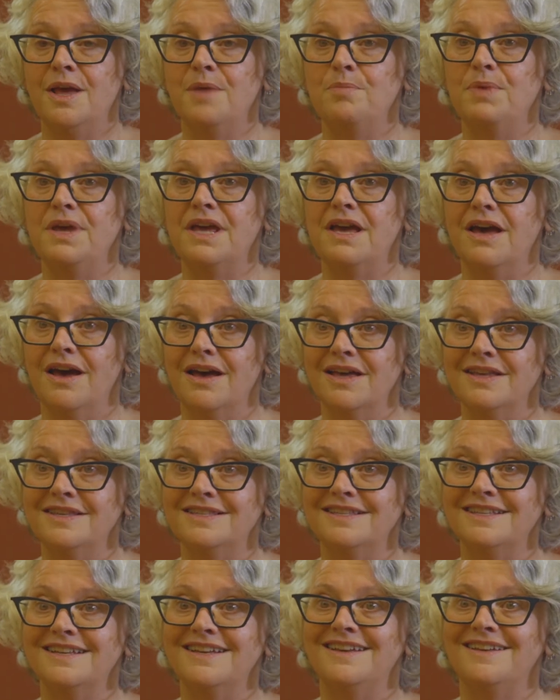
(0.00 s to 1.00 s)

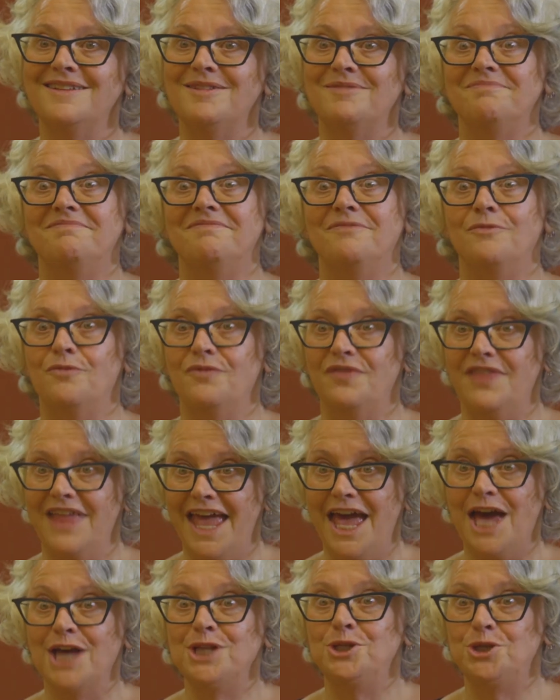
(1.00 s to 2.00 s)
because they
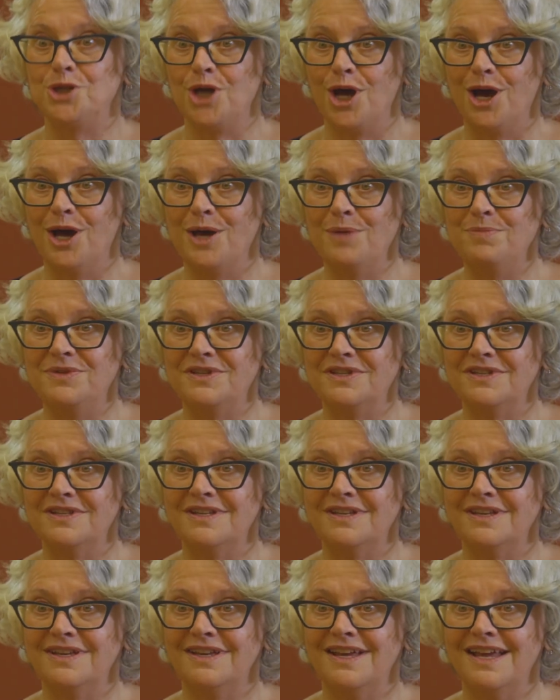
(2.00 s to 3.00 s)
had jobs
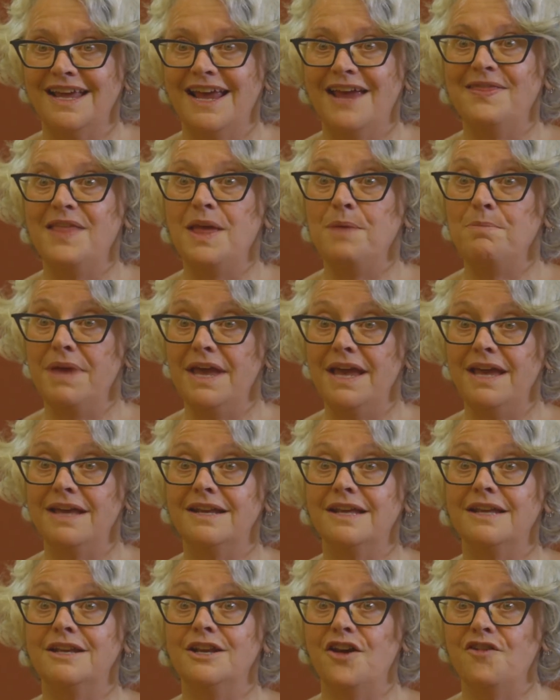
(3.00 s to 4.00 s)
and they made
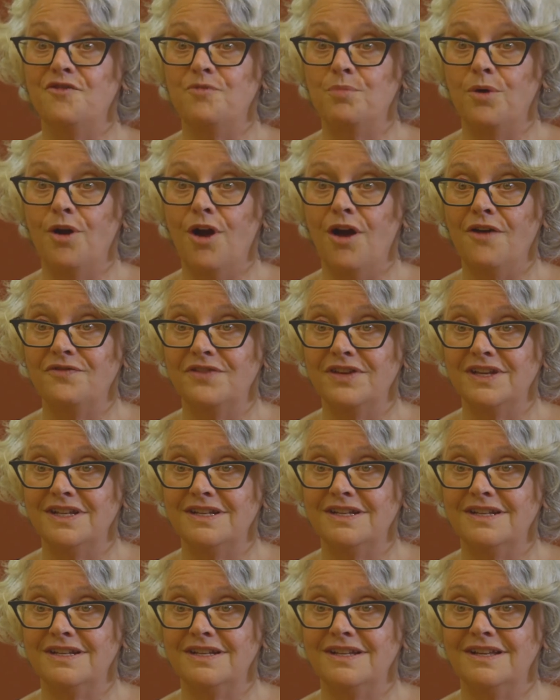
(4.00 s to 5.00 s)
enough
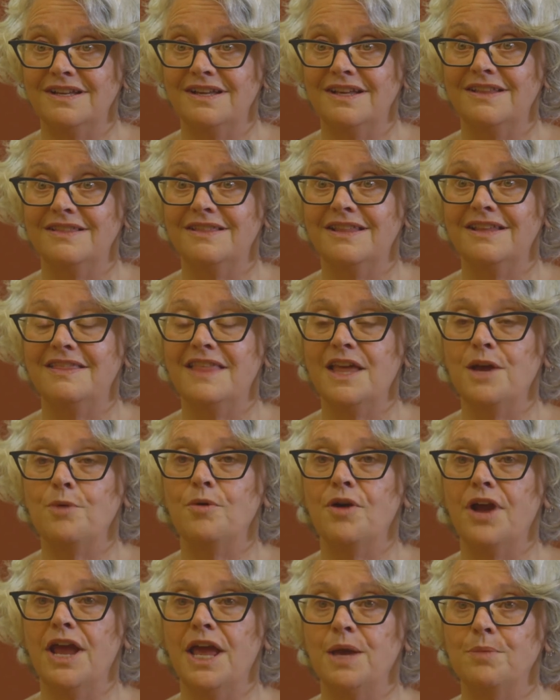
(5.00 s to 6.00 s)
profit that they
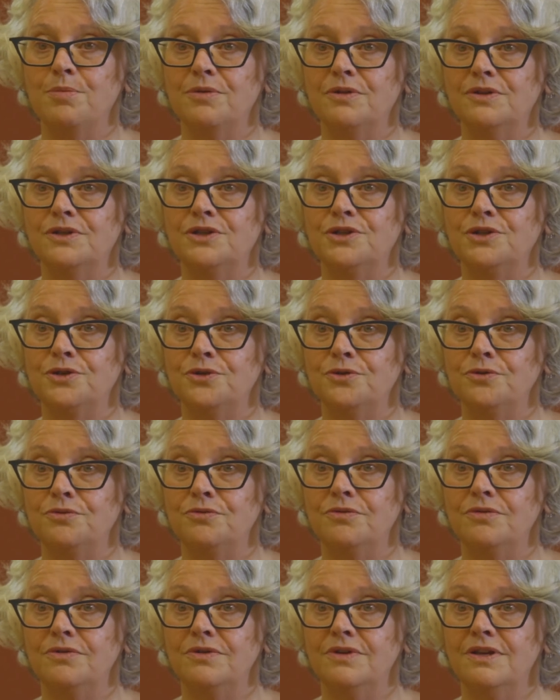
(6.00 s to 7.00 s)
were able
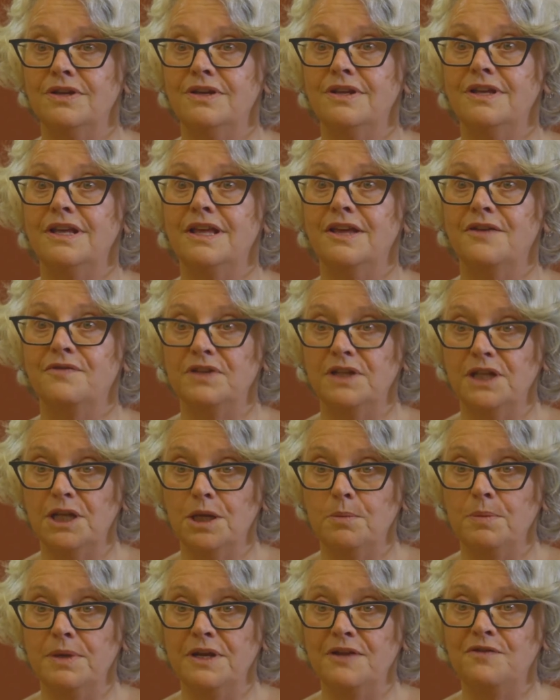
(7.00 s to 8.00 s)
to give a
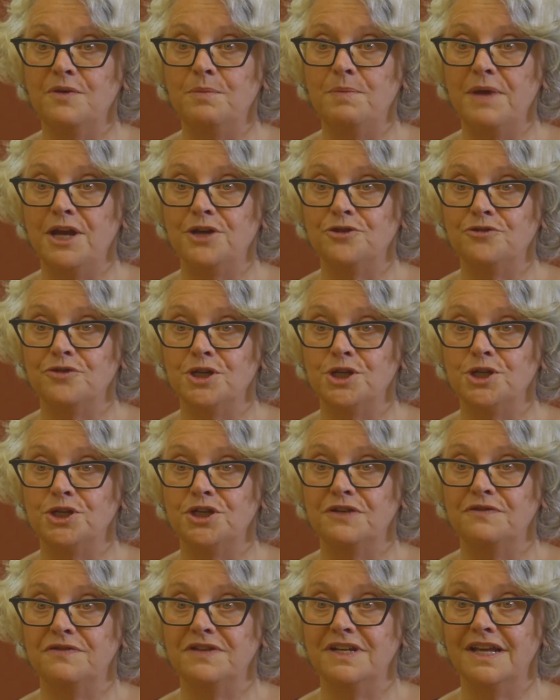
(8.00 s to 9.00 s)
little bit of a patronage
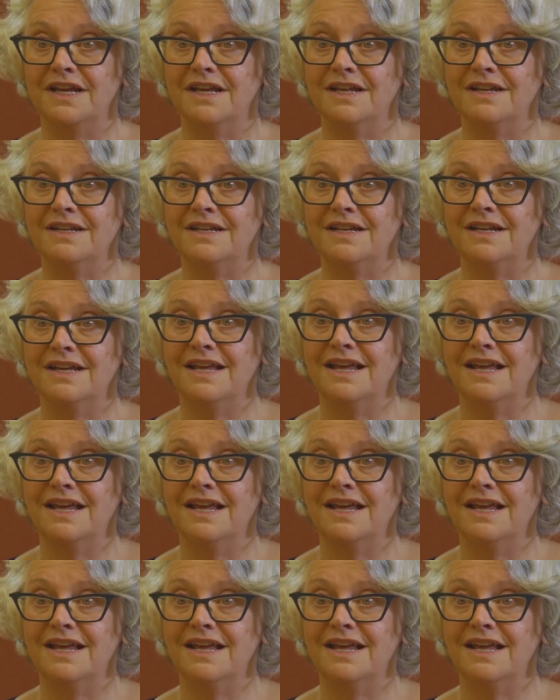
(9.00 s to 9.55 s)
dividend